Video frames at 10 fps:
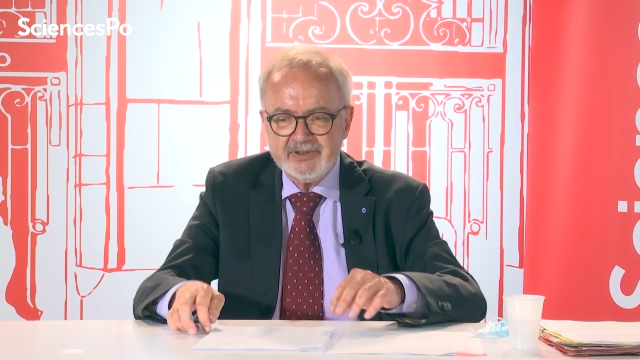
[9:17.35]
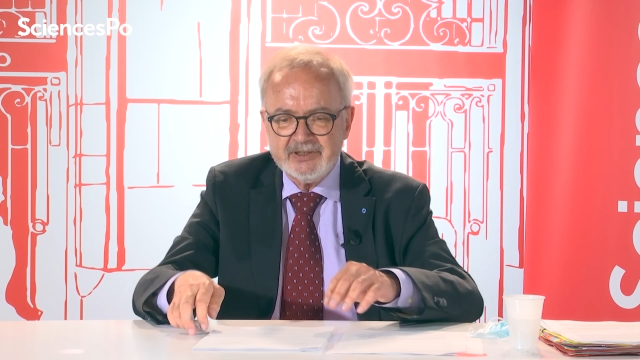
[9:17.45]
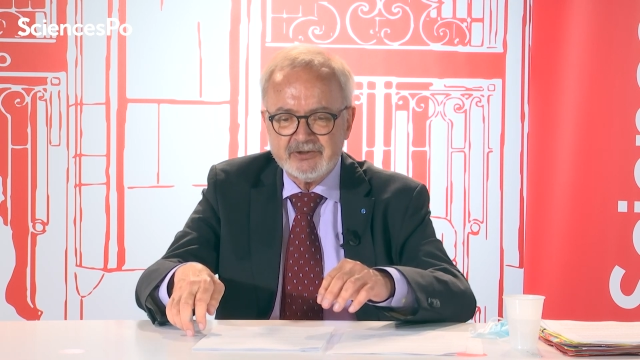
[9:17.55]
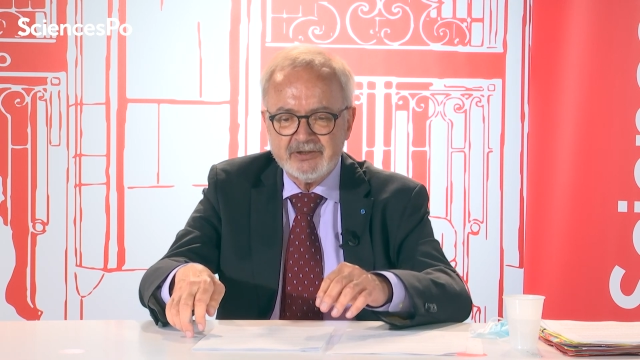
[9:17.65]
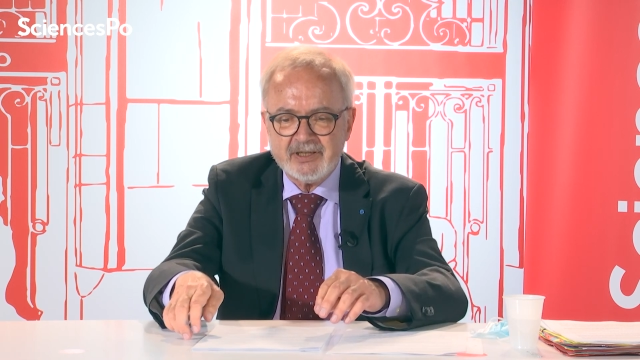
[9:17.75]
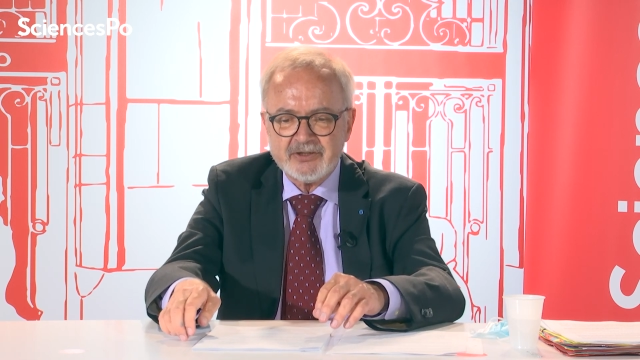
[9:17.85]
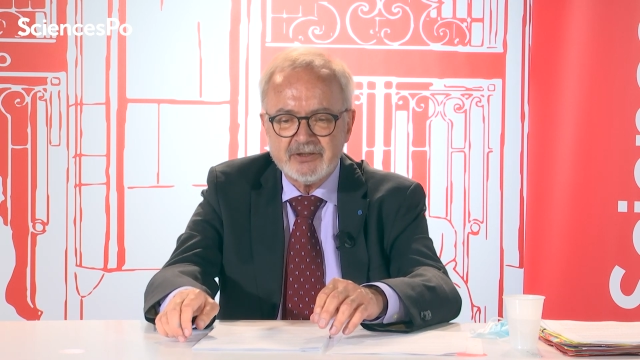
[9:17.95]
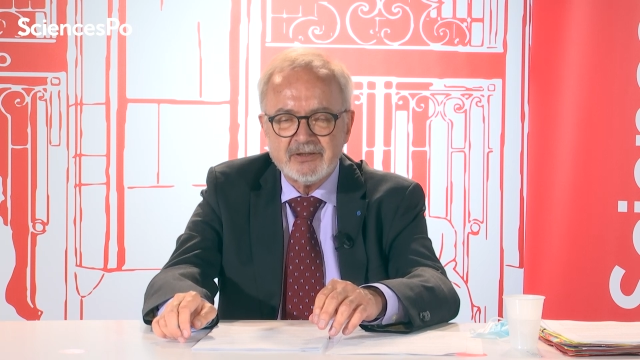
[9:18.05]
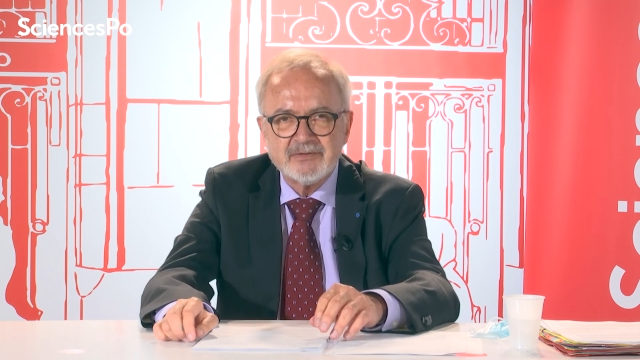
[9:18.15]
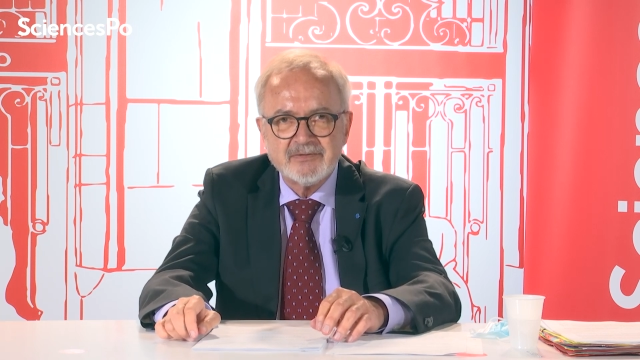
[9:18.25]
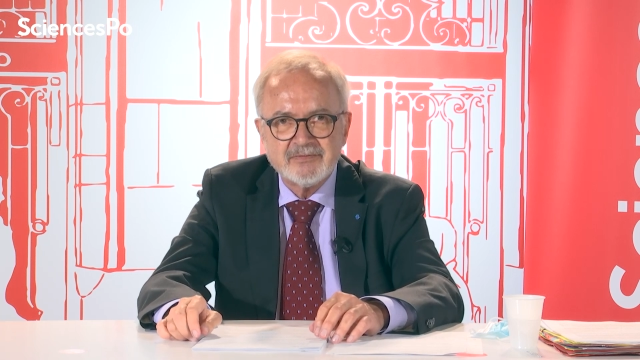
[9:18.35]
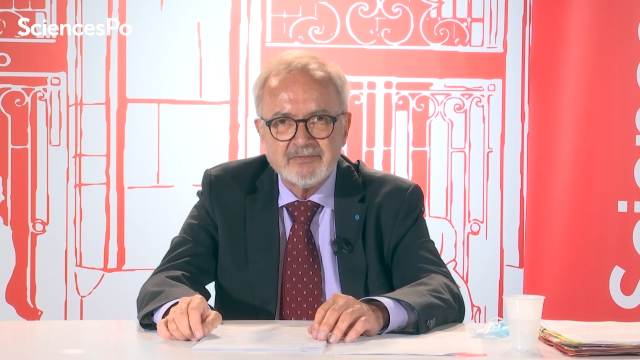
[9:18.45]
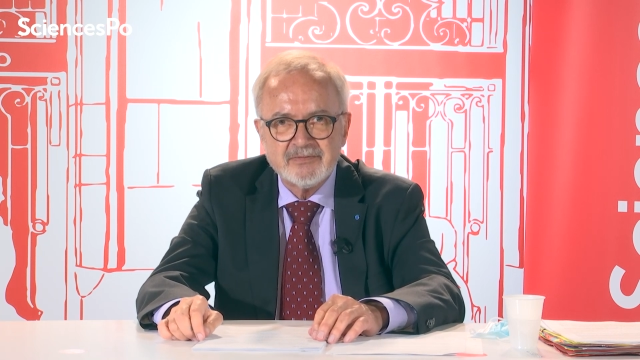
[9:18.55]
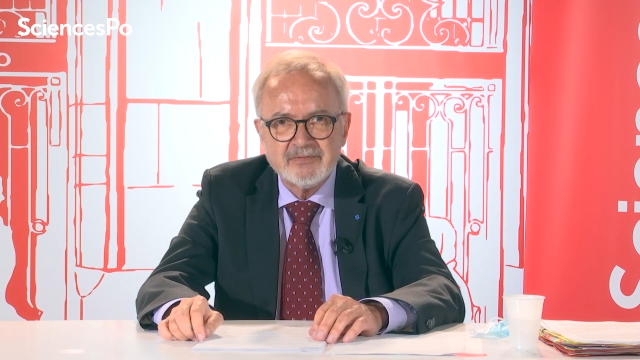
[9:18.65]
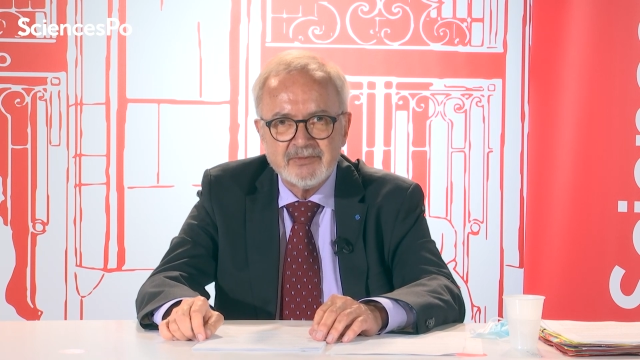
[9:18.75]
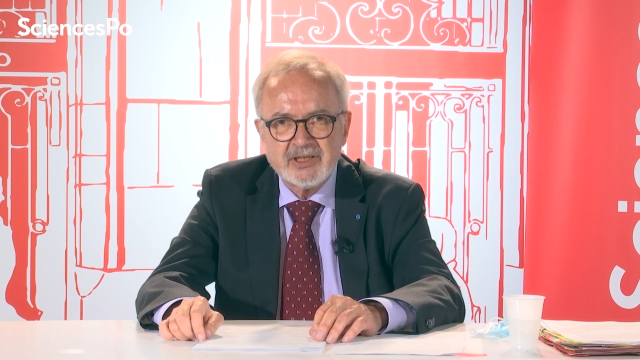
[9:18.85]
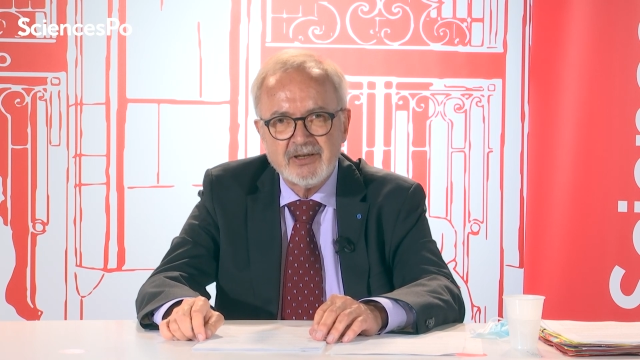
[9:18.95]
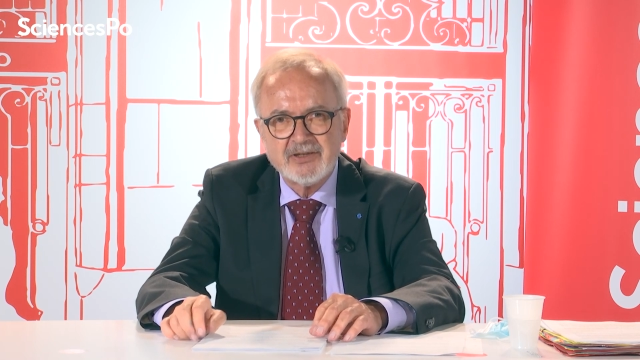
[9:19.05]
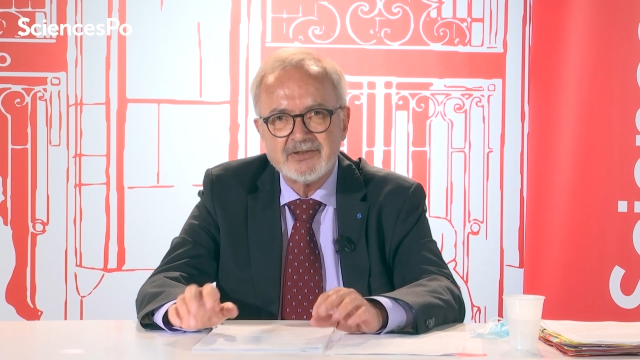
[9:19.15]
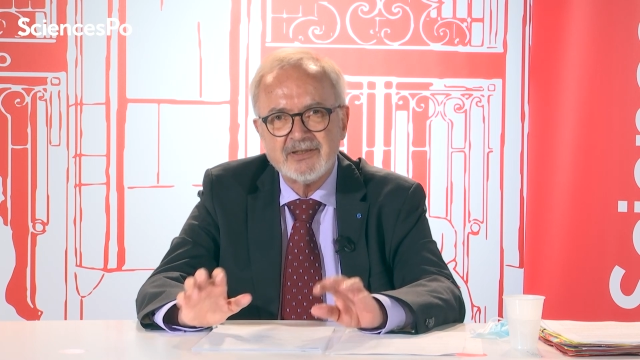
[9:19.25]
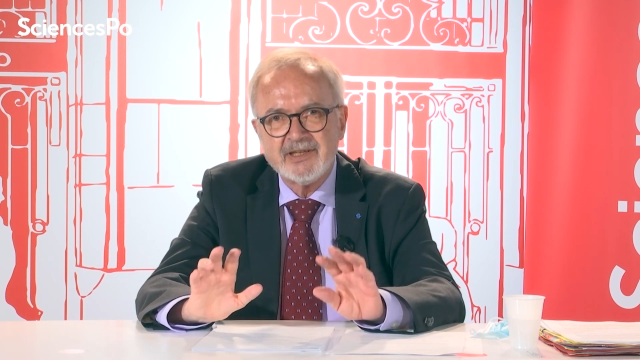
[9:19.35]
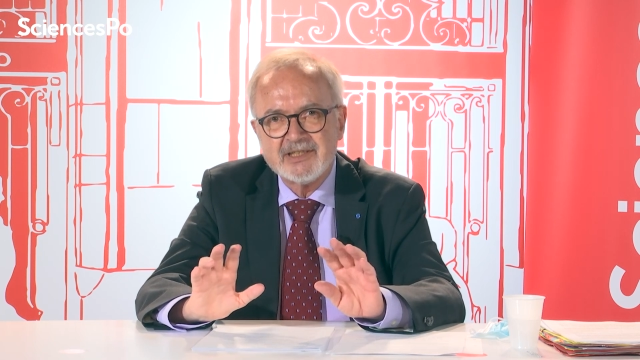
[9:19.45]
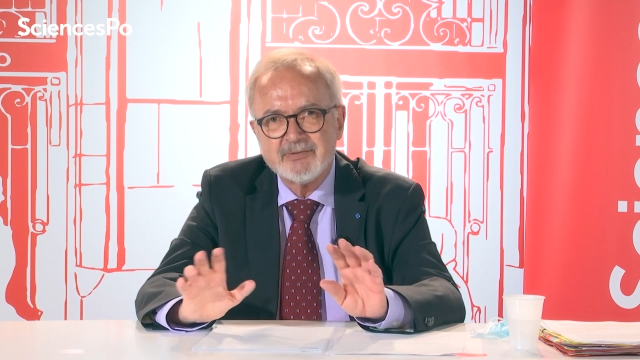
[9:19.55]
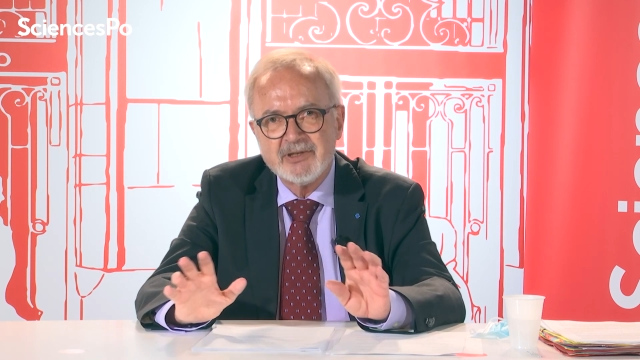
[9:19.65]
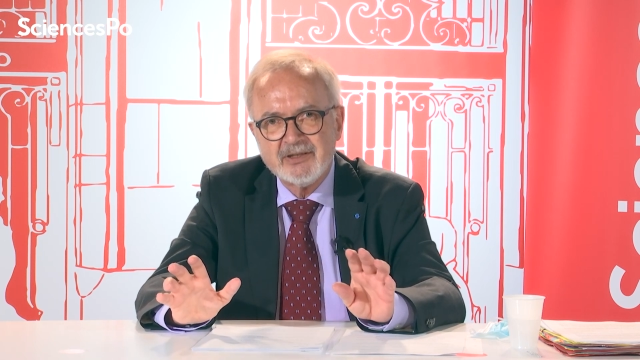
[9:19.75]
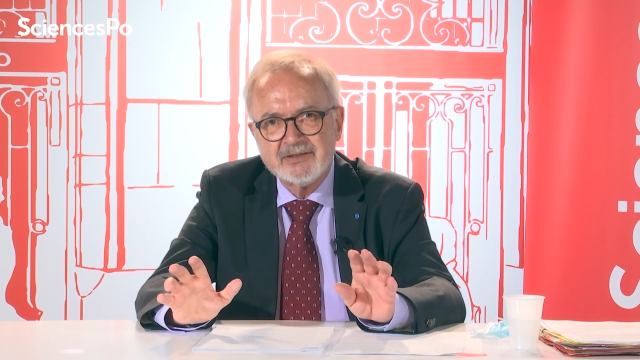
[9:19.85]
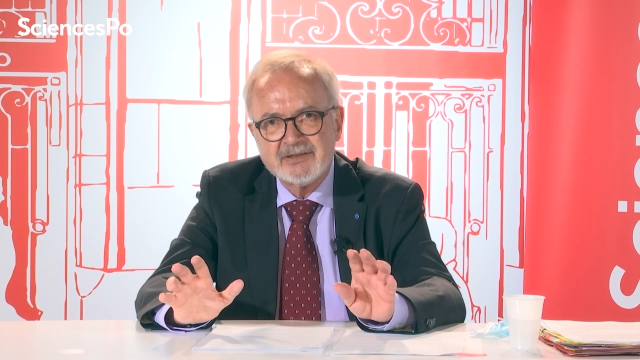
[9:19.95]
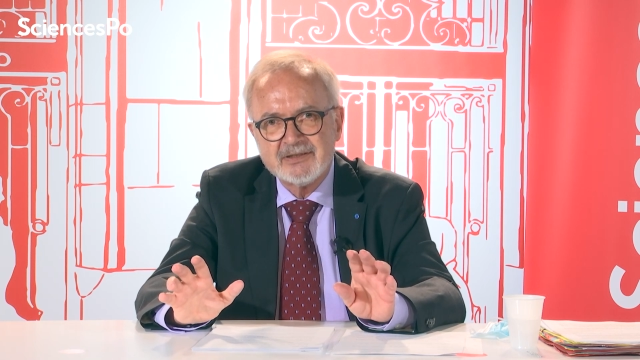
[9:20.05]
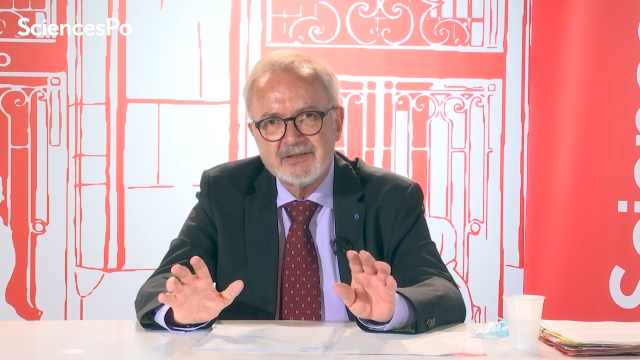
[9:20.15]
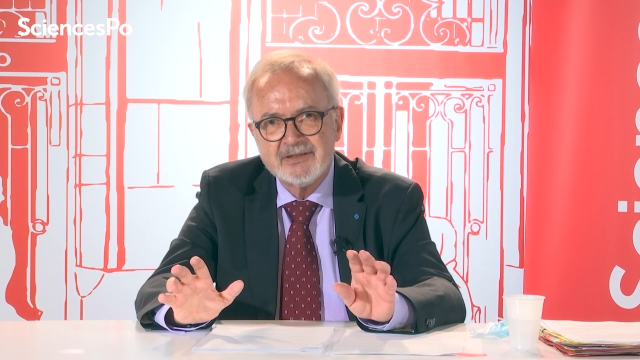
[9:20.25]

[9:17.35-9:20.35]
introduction. Because, let's be honest,